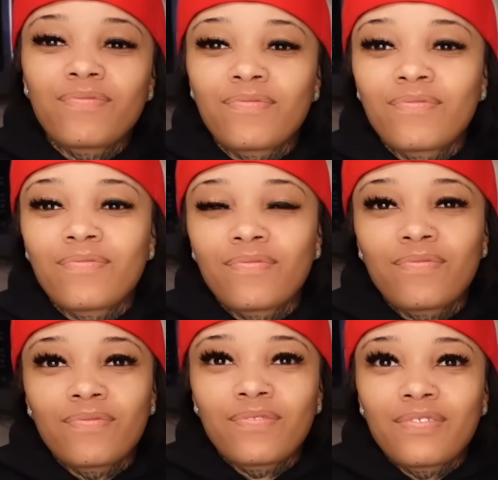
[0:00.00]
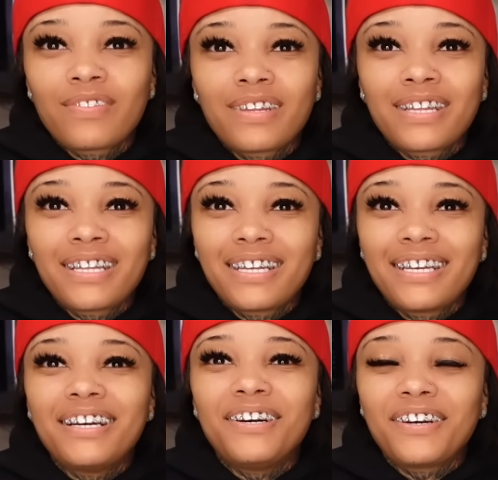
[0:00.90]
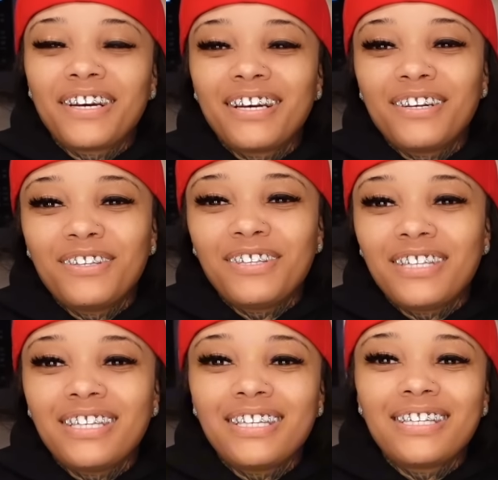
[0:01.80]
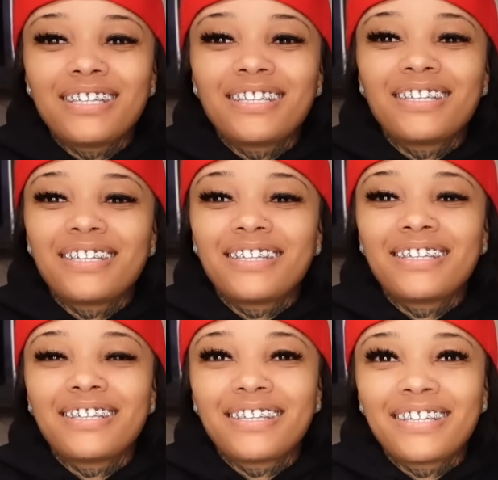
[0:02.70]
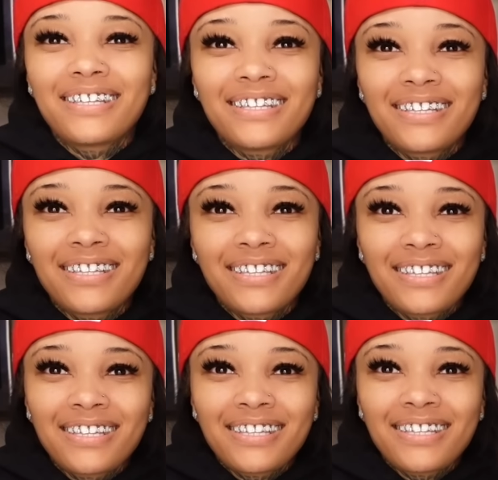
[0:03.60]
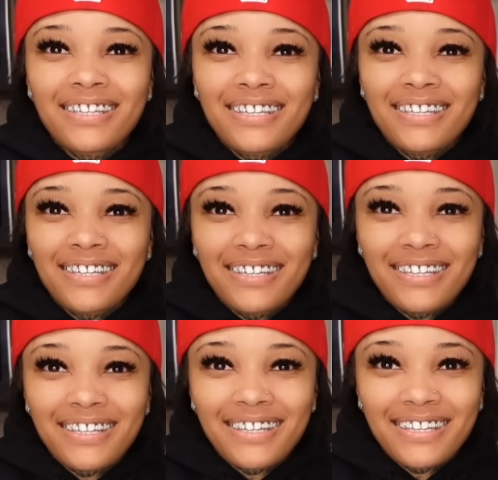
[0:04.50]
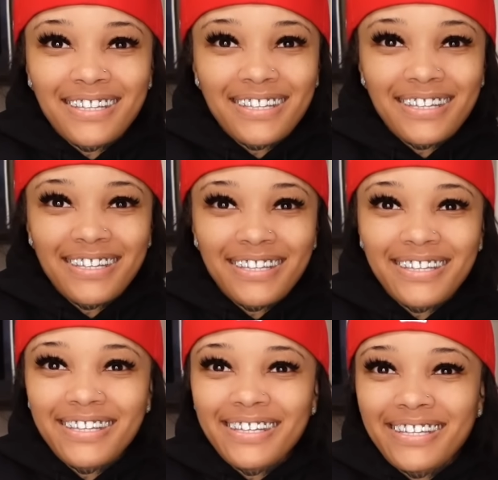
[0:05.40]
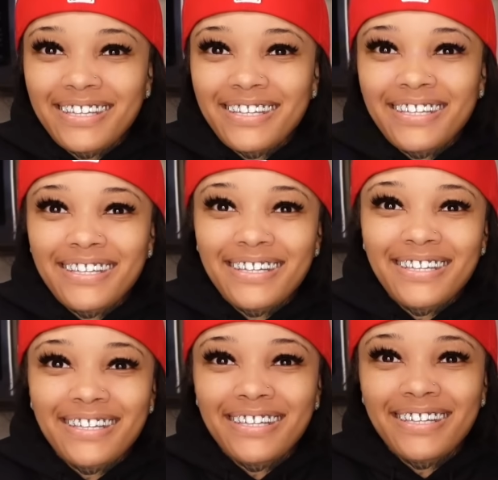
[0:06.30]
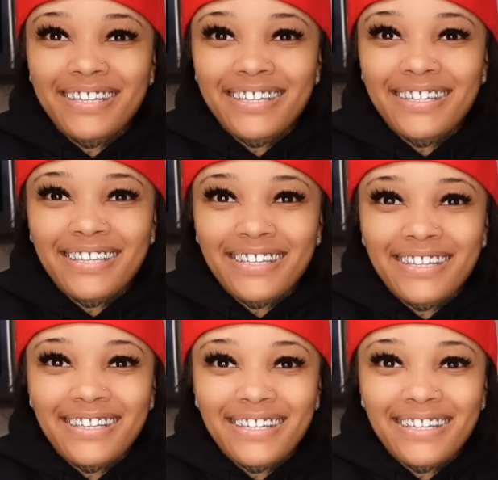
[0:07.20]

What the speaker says: (not speaking)